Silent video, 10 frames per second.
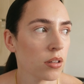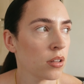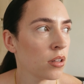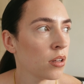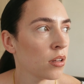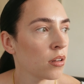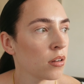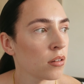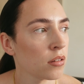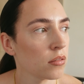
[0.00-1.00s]

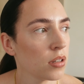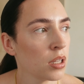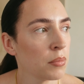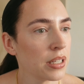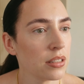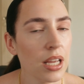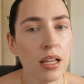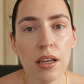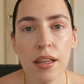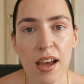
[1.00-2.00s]
uh, in my
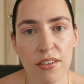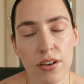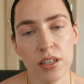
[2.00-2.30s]
daily life.